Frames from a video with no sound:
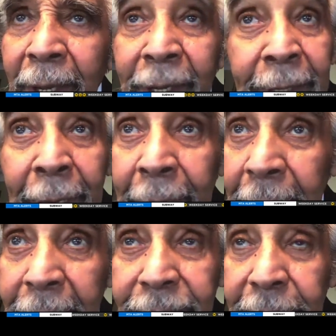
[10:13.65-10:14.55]

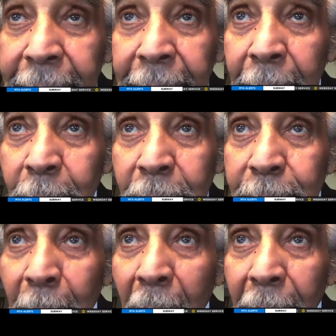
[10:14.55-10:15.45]
natives here that was
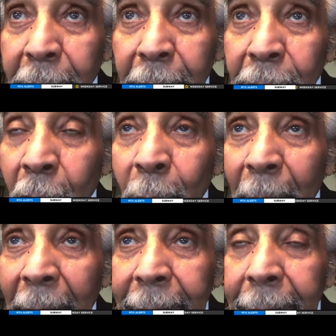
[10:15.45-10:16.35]
bothering
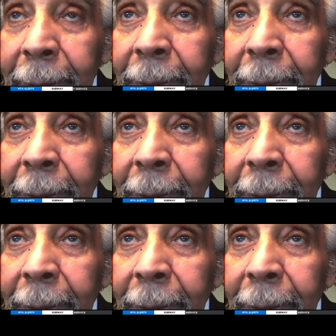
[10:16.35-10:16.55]
nobody,